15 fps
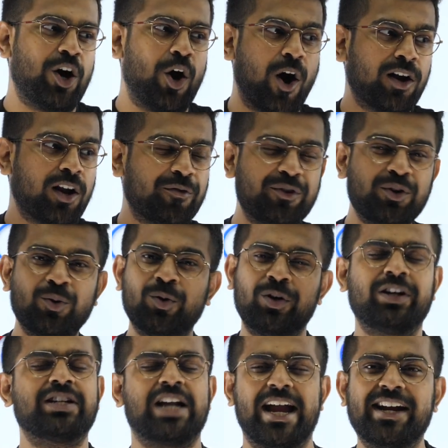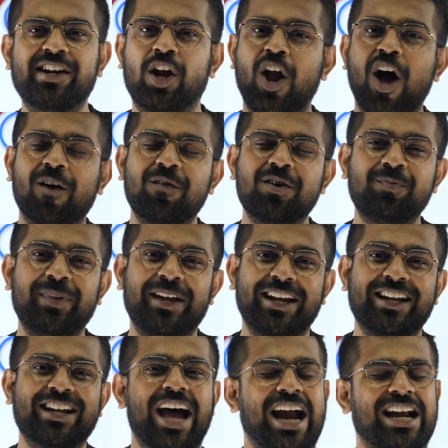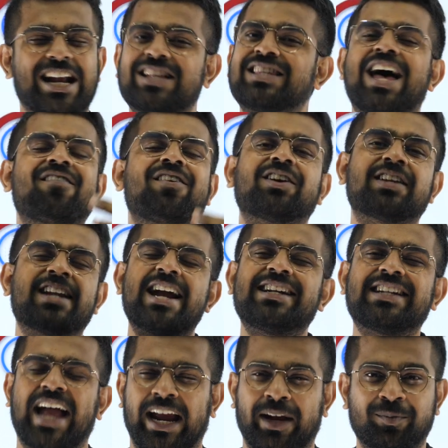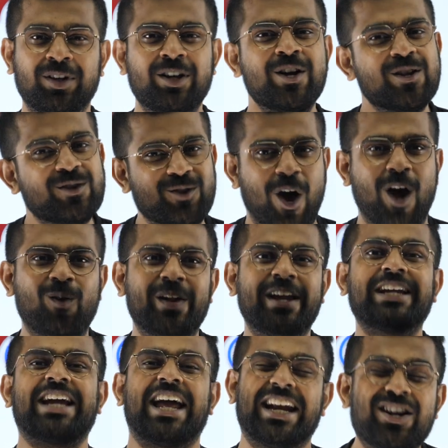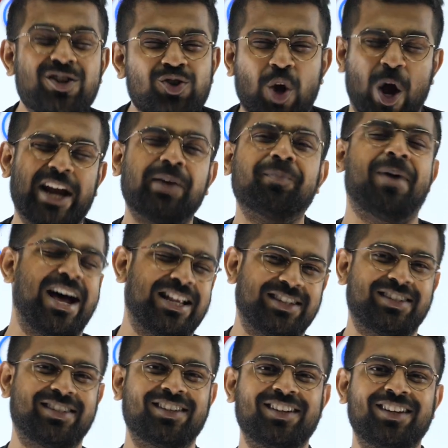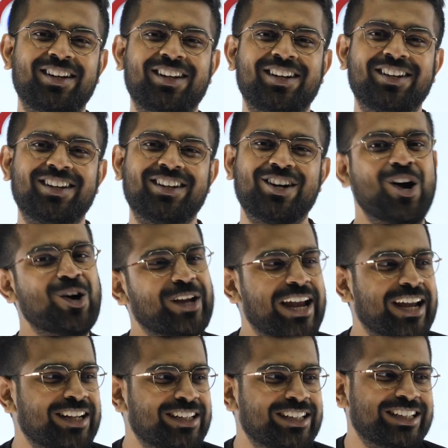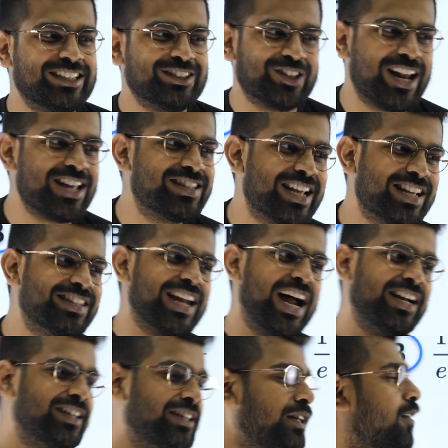All of you, try it along with me and let's have a great time solving and enjoying maths. Okay, so let's get started.